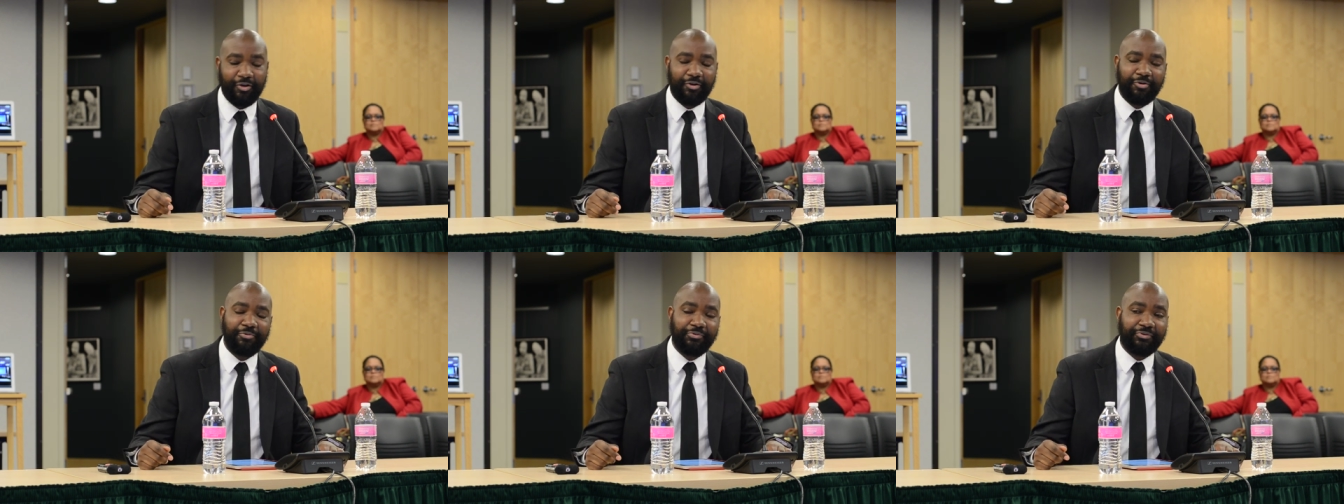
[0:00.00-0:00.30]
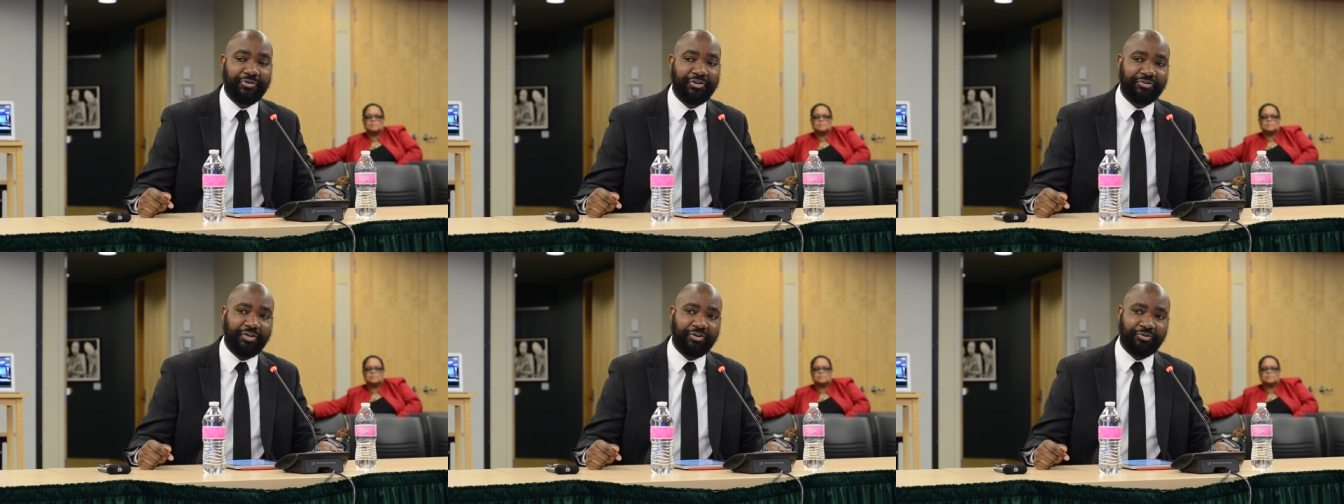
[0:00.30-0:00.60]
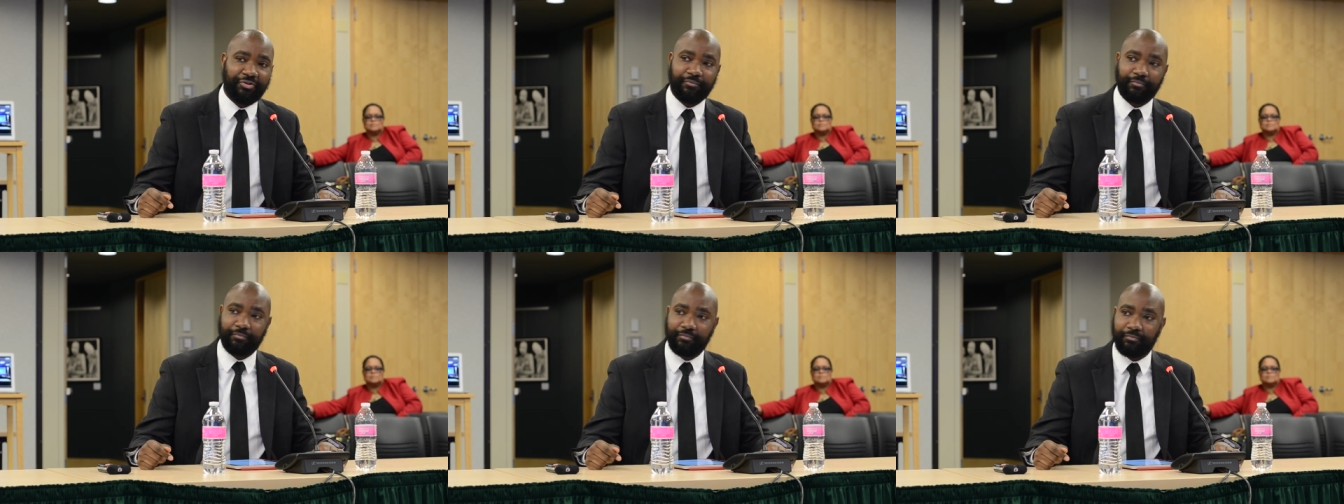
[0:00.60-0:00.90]
Who's going to teach
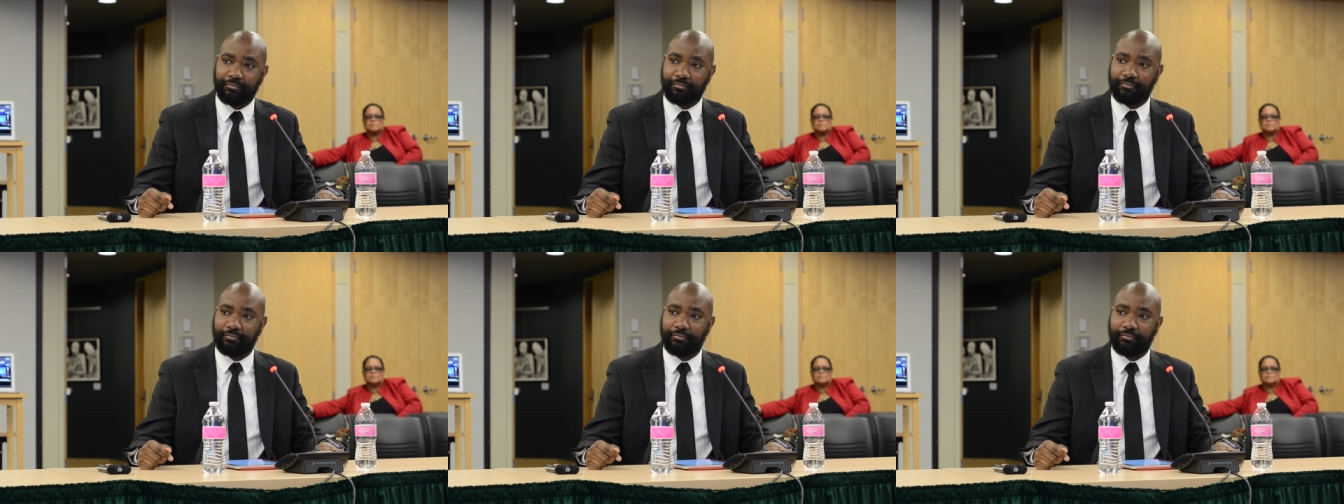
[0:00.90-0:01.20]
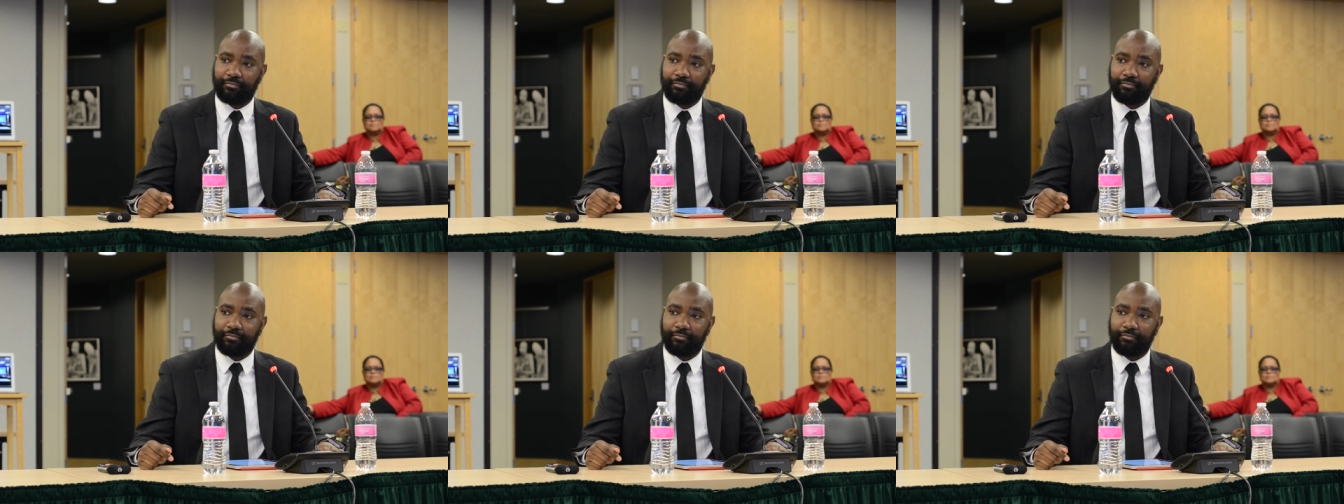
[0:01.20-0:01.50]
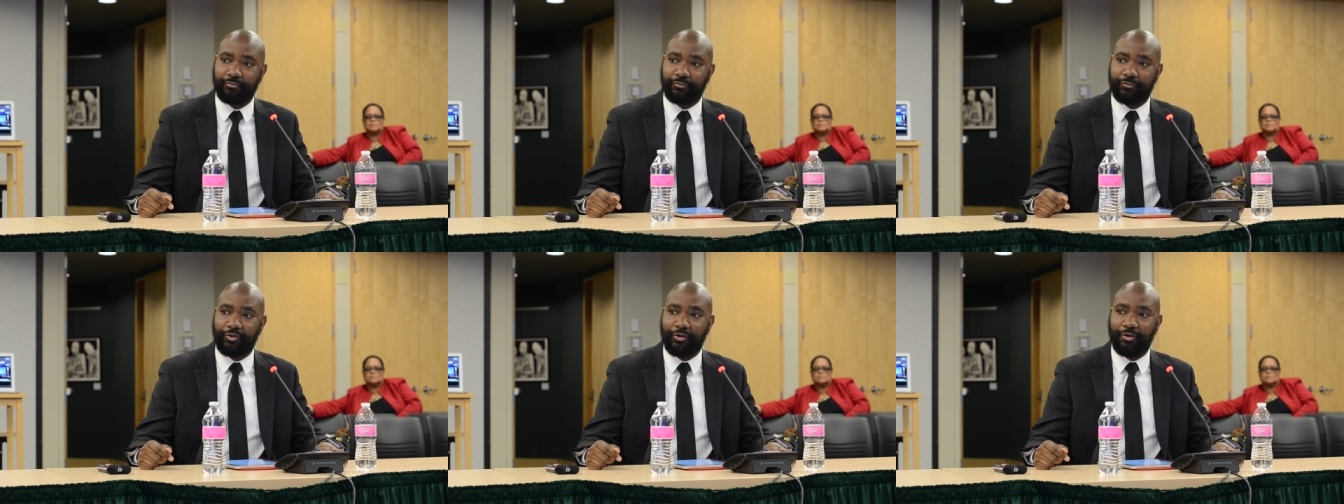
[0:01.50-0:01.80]
it?
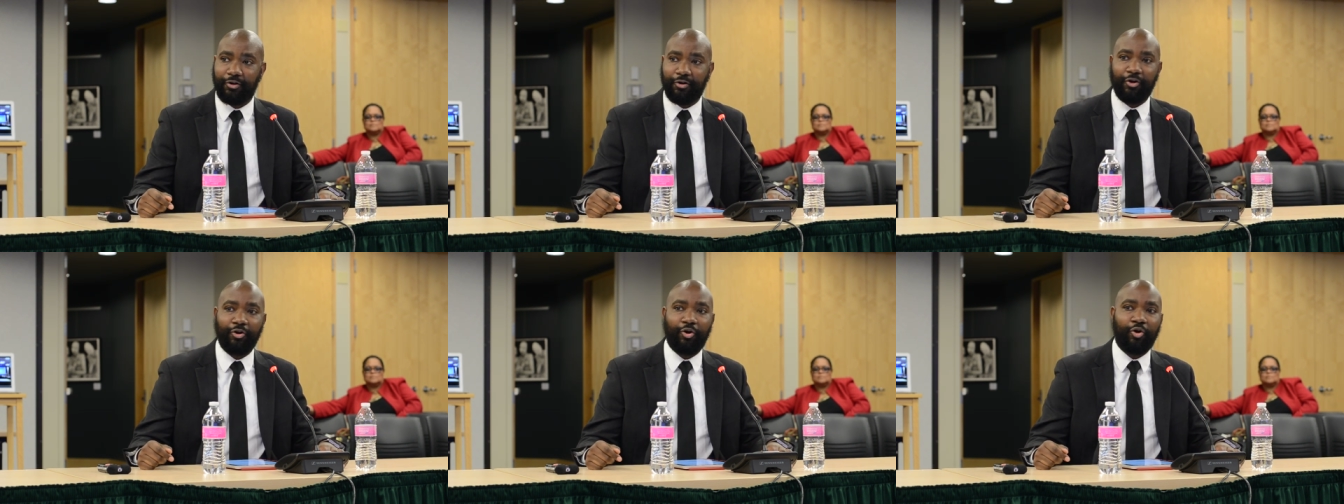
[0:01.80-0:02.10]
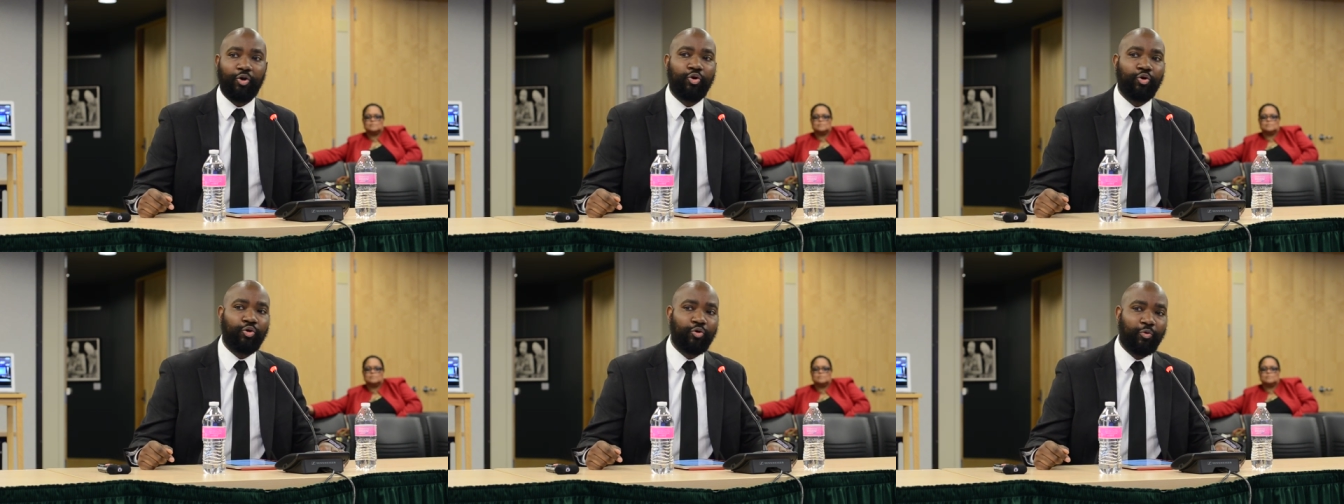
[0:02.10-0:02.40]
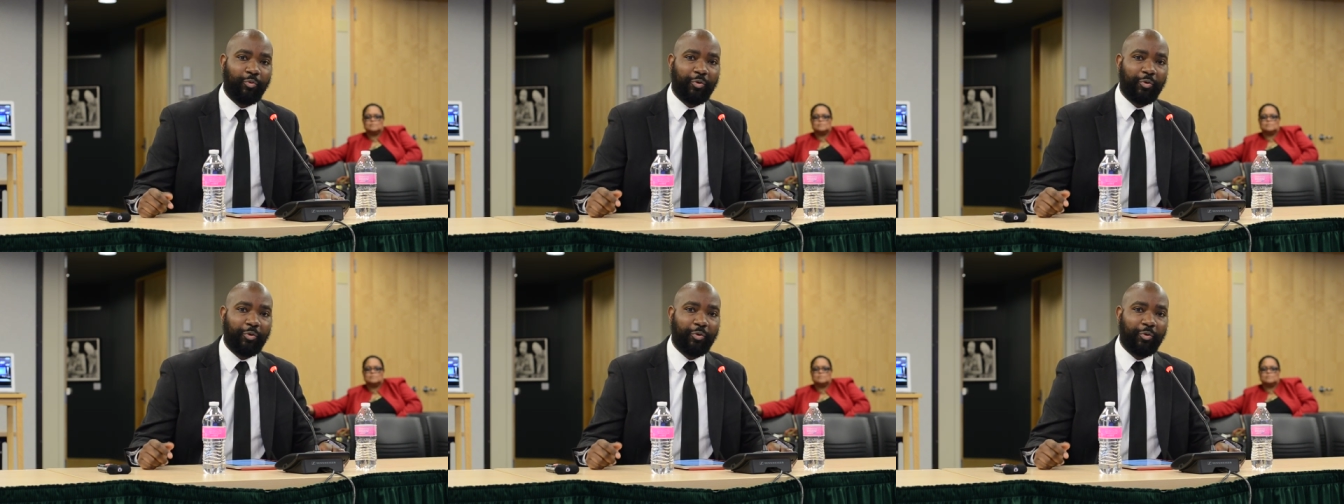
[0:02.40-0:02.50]
Who